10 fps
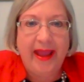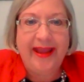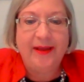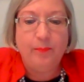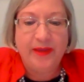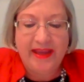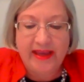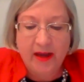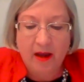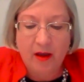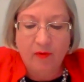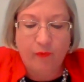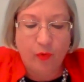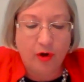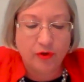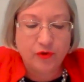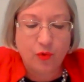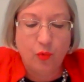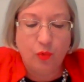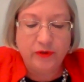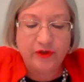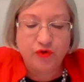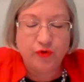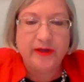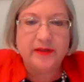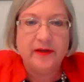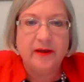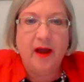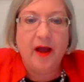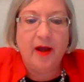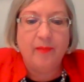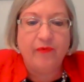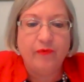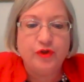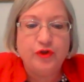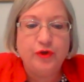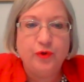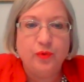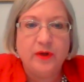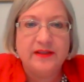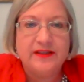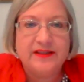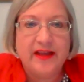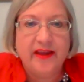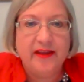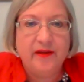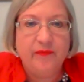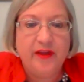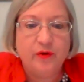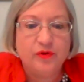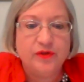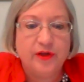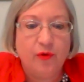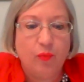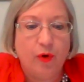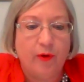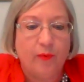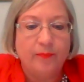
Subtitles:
a B for our school district for two consecutive years in a row.